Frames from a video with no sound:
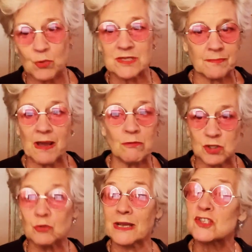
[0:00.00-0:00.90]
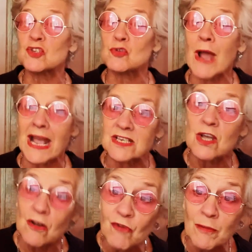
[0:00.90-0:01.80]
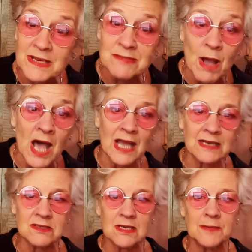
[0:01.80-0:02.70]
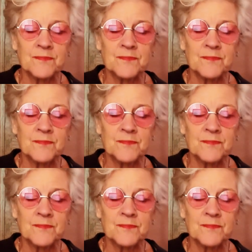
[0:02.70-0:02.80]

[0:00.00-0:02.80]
was about to extract from his mind.